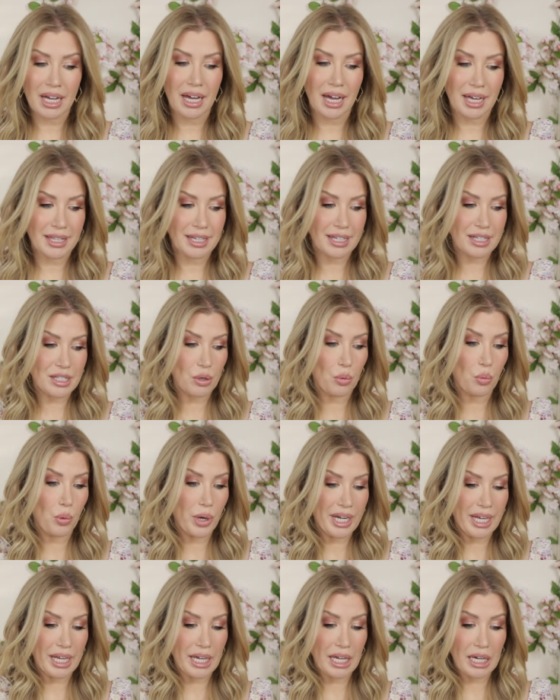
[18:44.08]
I think it's a
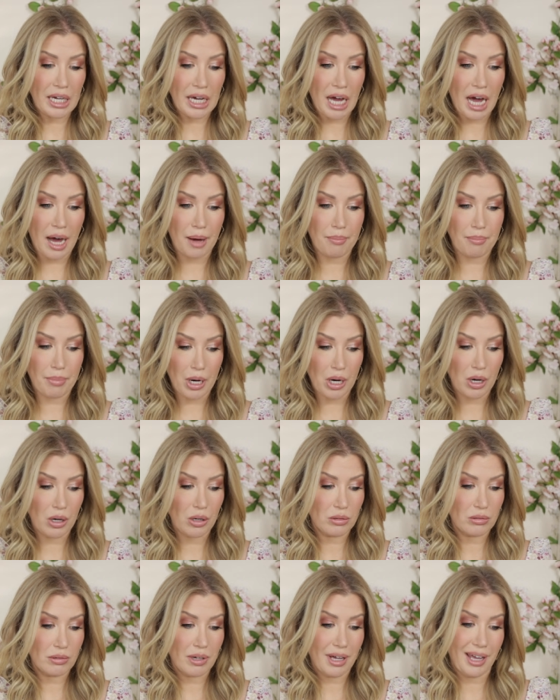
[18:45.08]
winning combo.